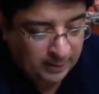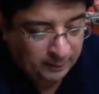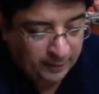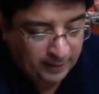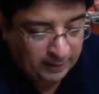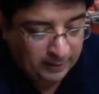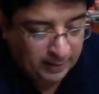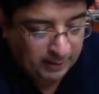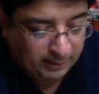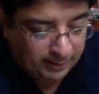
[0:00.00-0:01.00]
think
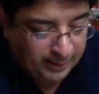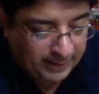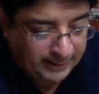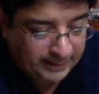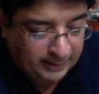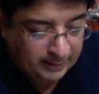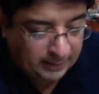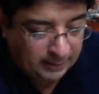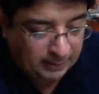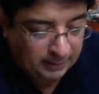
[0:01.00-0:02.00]
a
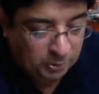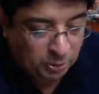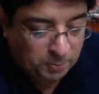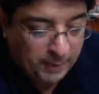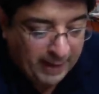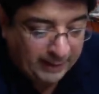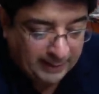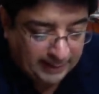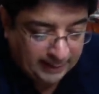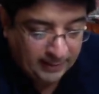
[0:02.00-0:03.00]
good
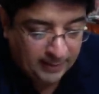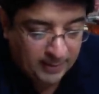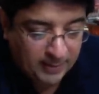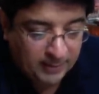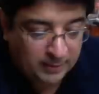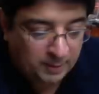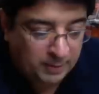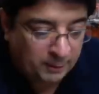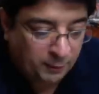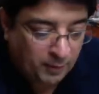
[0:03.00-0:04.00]
backlink
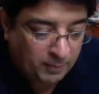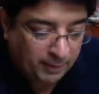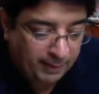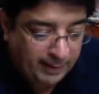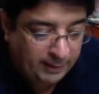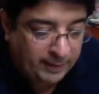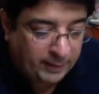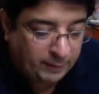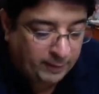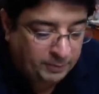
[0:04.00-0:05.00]
coming from a
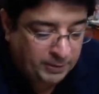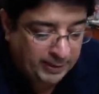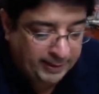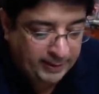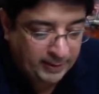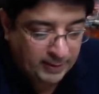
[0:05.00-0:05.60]
relevant website